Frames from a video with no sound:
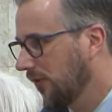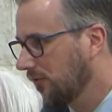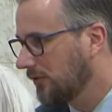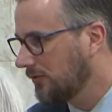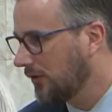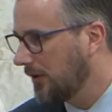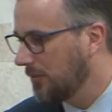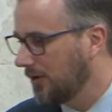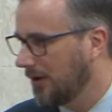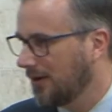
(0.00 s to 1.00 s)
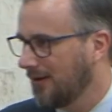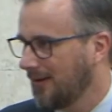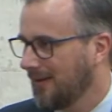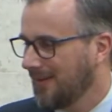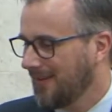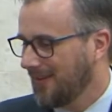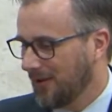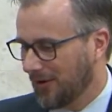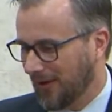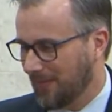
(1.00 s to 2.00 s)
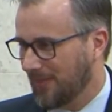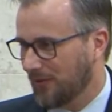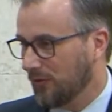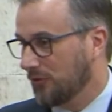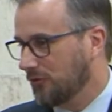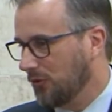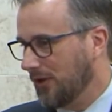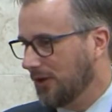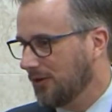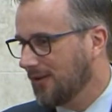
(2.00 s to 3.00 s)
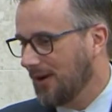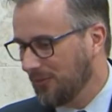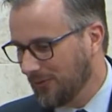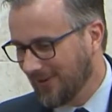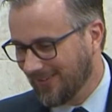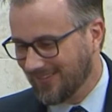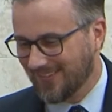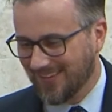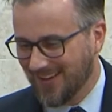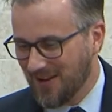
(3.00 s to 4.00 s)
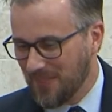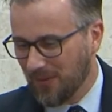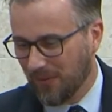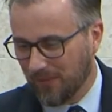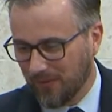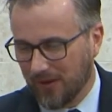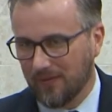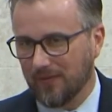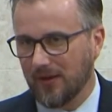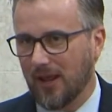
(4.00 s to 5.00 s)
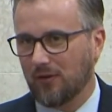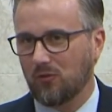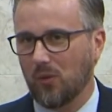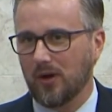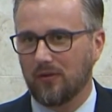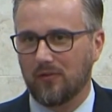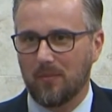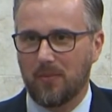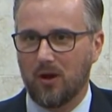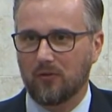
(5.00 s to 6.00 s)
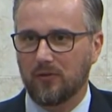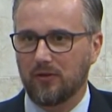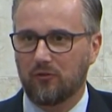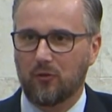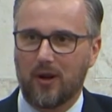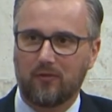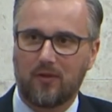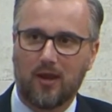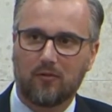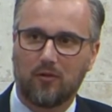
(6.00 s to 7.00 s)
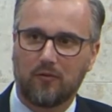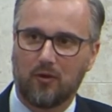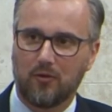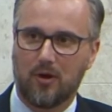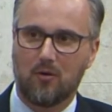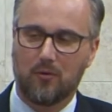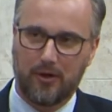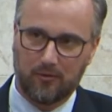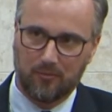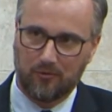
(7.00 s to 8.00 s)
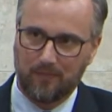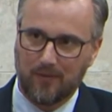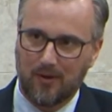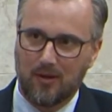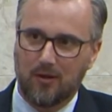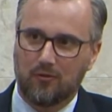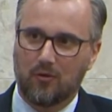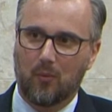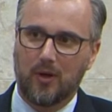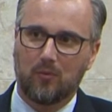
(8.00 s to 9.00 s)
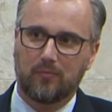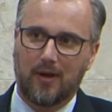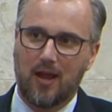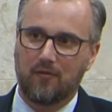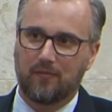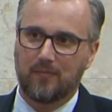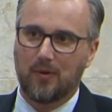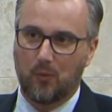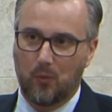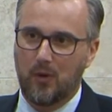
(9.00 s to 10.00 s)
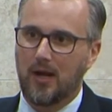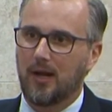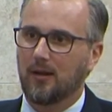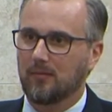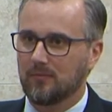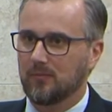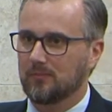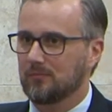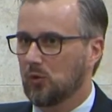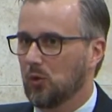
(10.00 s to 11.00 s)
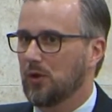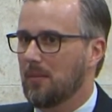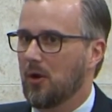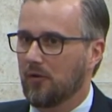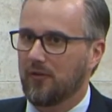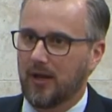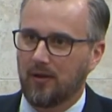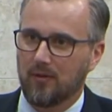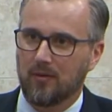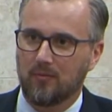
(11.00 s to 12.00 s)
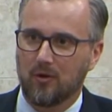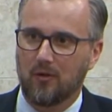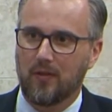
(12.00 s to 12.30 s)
Professor, sorry about that. Okay, so take your time doing. Well, the next one is about the stress test of all the algorithms. So when you have really good amount of data